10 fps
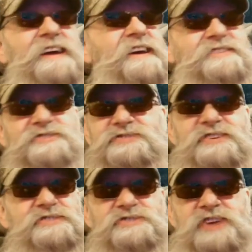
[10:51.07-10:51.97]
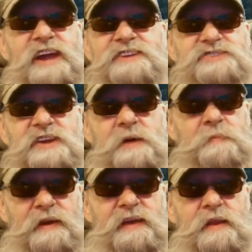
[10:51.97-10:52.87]
It's just changing up
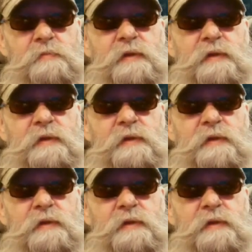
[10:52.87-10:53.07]
a little